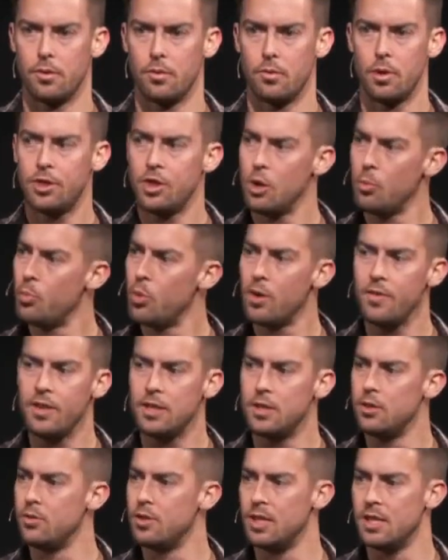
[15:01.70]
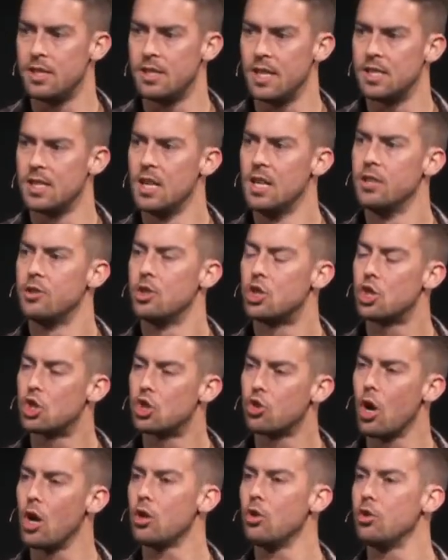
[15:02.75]
what they're privy to these days, the
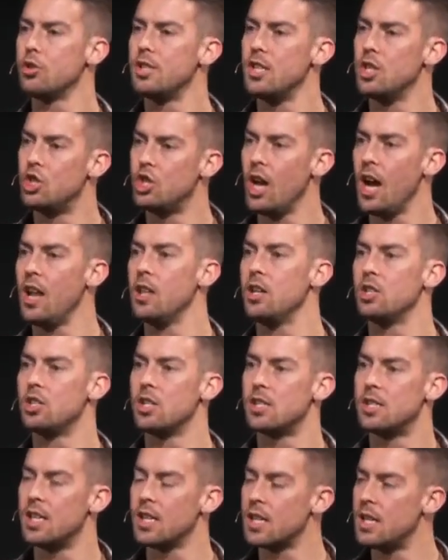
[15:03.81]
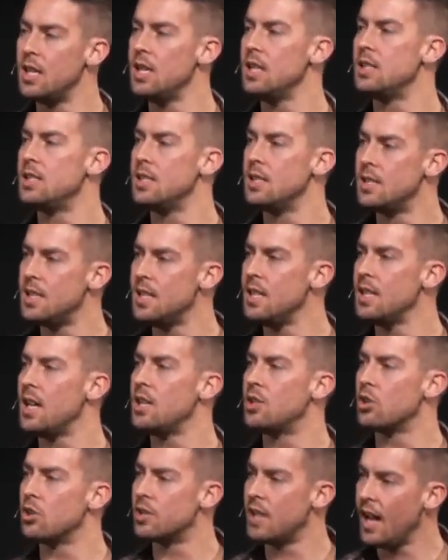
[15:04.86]
struggles and challenges that kids and
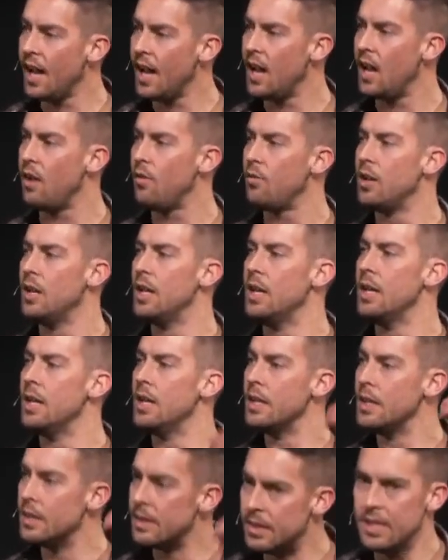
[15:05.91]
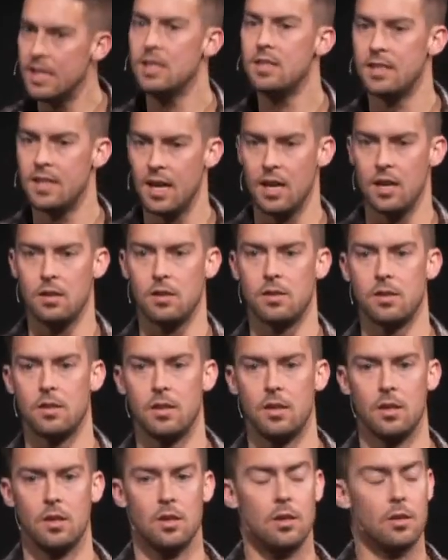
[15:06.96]
teenagers have these days
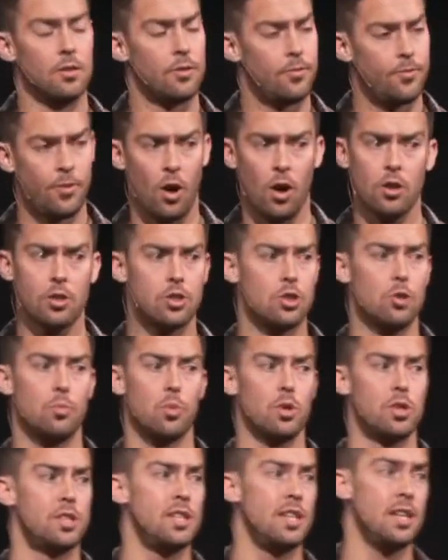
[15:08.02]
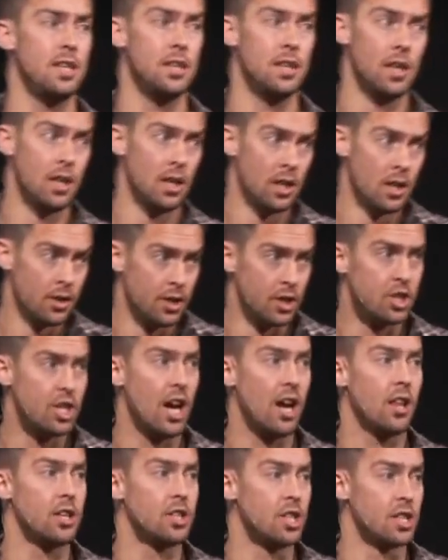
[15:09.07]
far supersede the
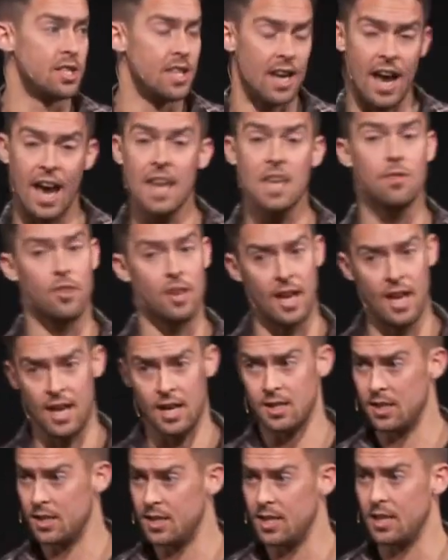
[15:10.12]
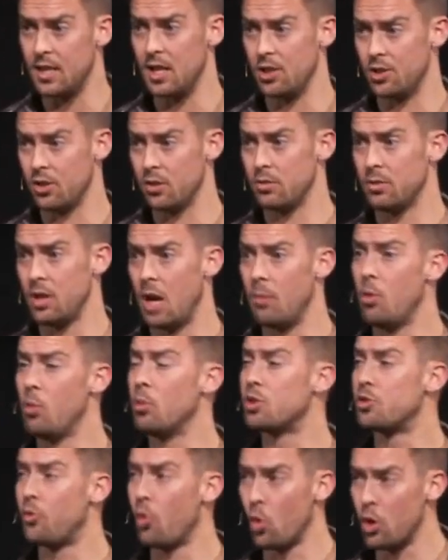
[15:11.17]
challenges that I even had as a teenager. I'm
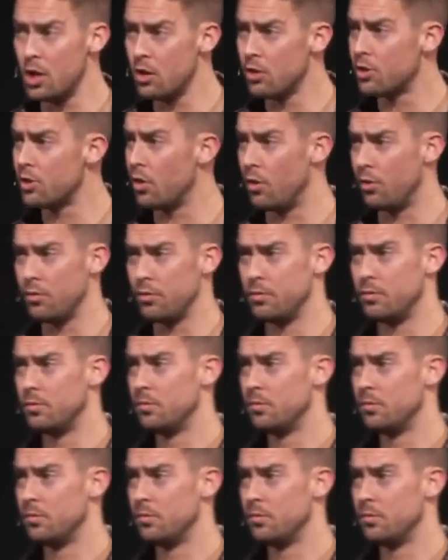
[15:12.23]
almost 40 years old.